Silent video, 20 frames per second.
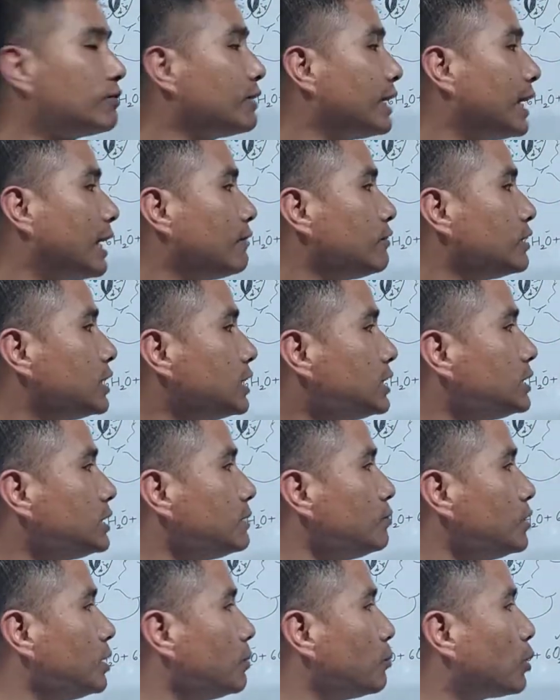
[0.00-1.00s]
we have
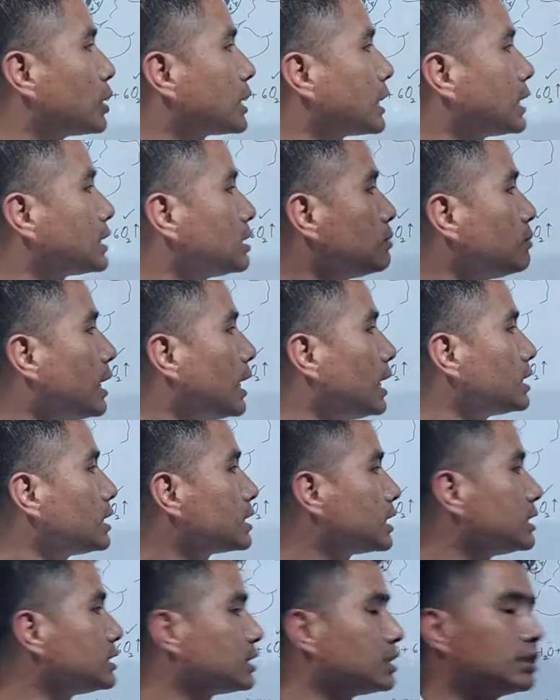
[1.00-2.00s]
is potassium ion
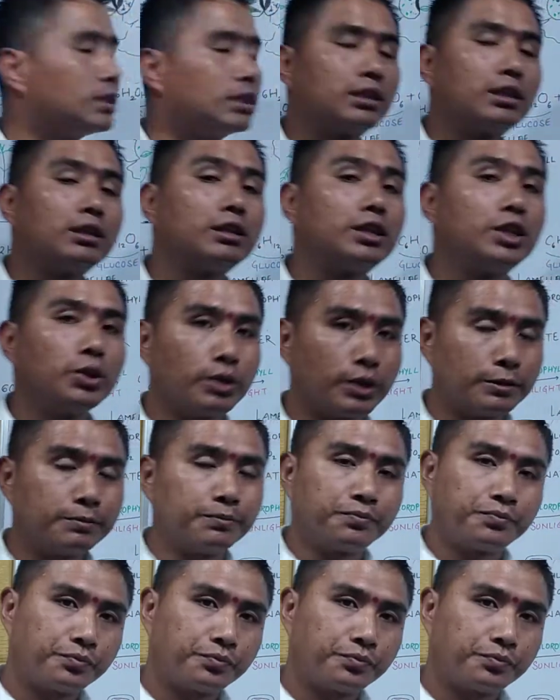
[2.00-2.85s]
concentration theory.